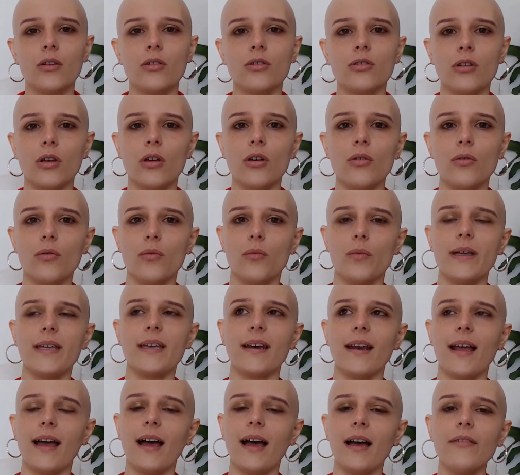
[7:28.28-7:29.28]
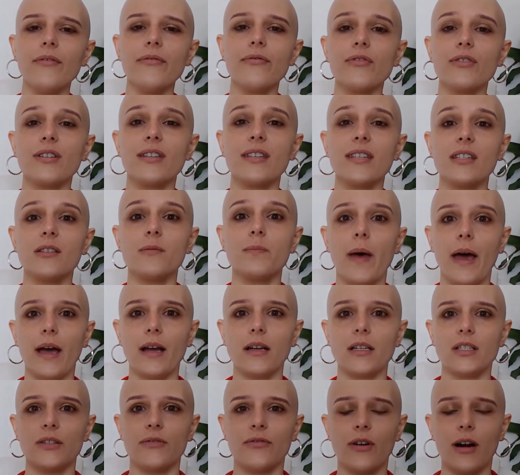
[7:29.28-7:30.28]
So we can have
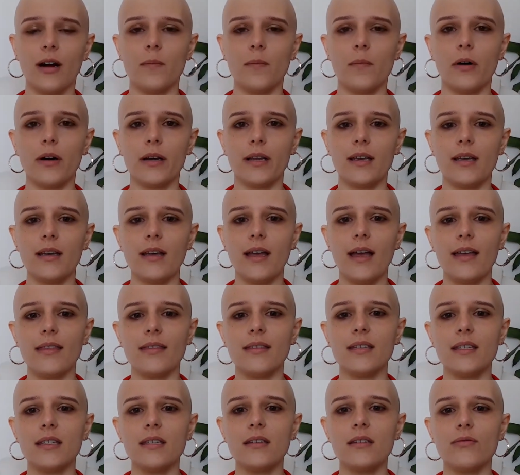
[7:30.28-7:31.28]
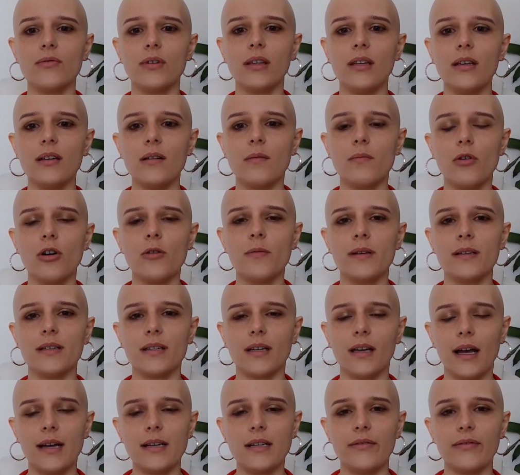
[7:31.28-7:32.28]
respect for our body. And this is really a moment
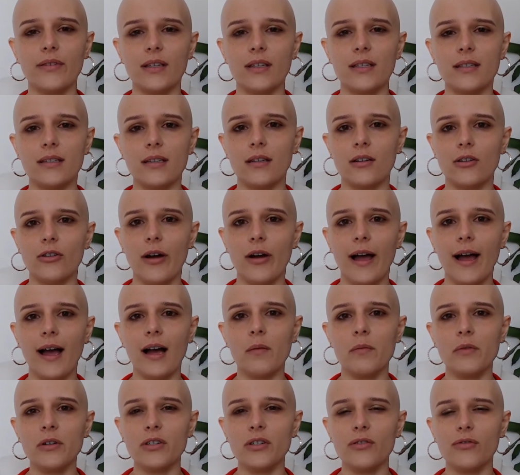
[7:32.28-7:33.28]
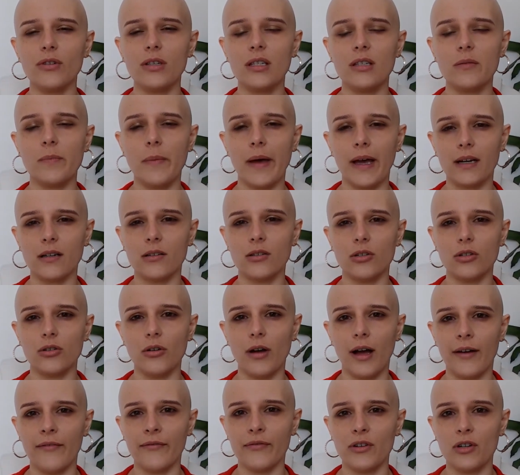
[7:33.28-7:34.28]
to kind of consider, how much respect do you
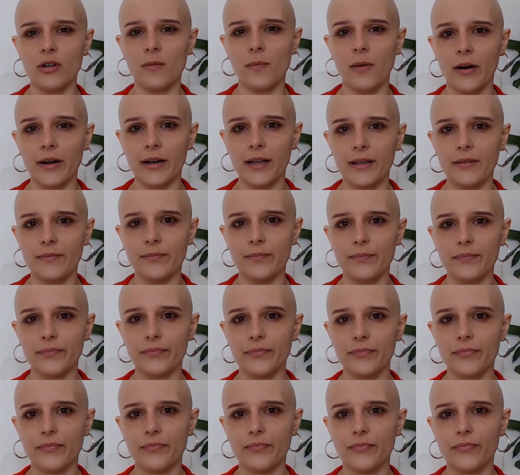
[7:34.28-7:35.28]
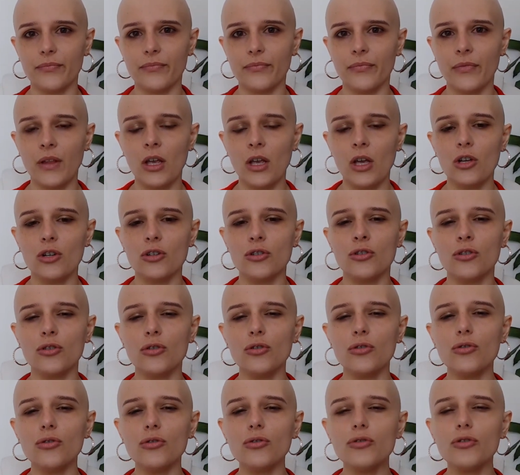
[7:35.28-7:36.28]
have for your body? Do
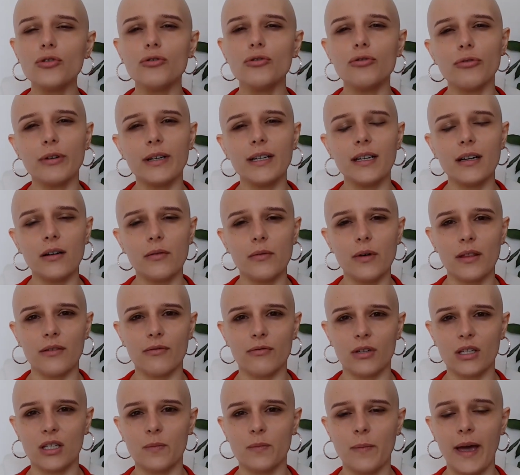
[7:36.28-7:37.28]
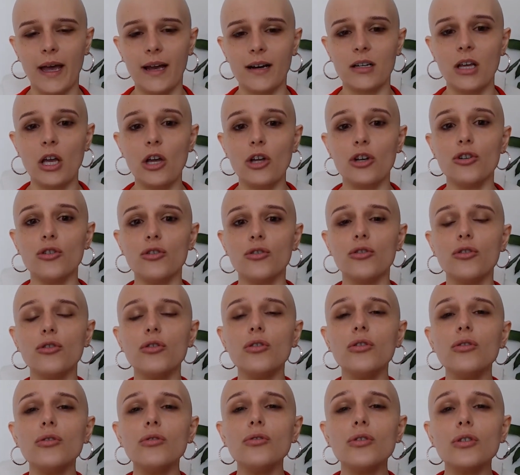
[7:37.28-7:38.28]
you treat it with respect? Do
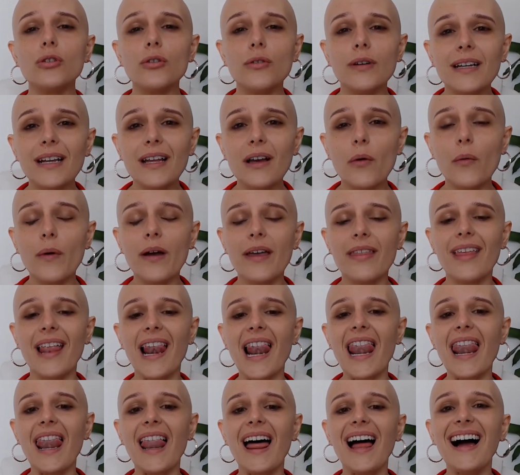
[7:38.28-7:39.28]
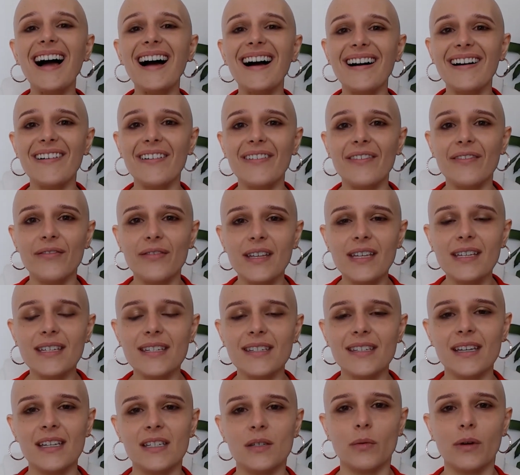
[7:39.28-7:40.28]
you treat it with love?
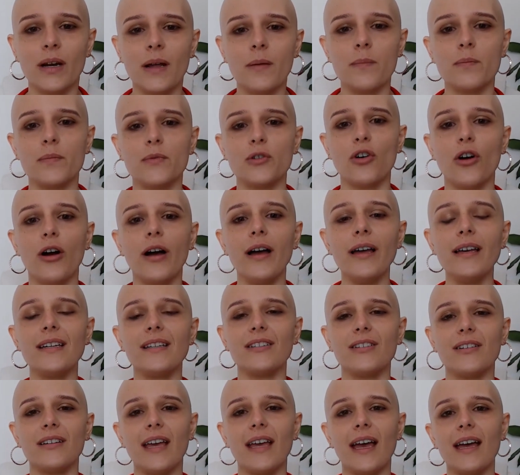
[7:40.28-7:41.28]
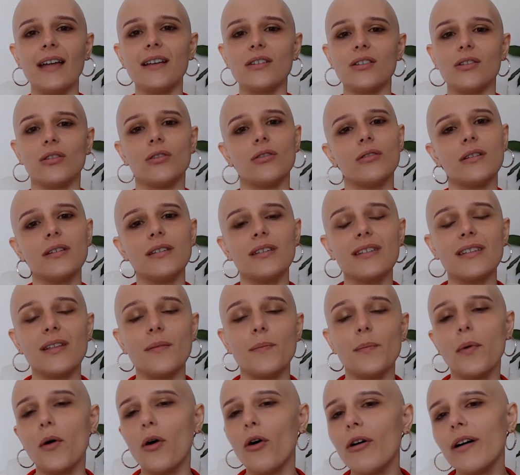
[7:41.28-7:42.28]
This is what I'm trying to get to. This is
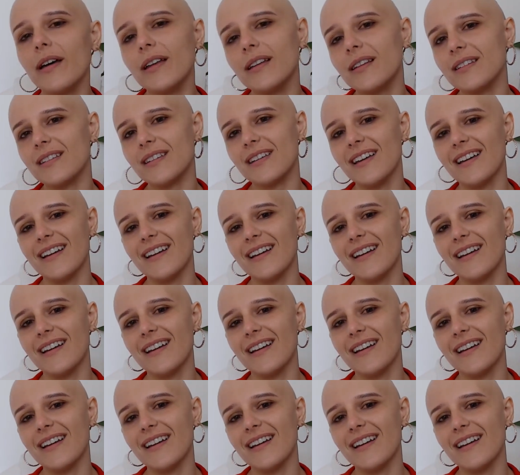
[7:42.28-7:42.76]
the point